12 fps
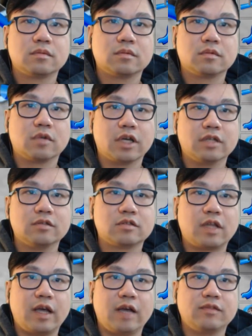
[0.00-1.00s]
right?
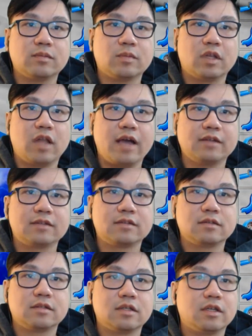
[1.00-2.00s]
To have some glass
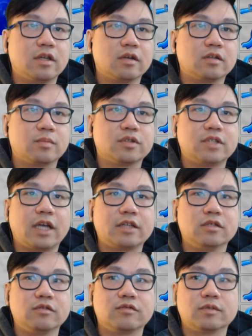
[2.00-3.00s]
in there to protect
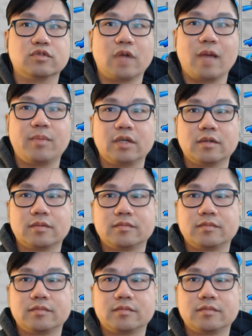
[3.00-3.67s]
you from dropping.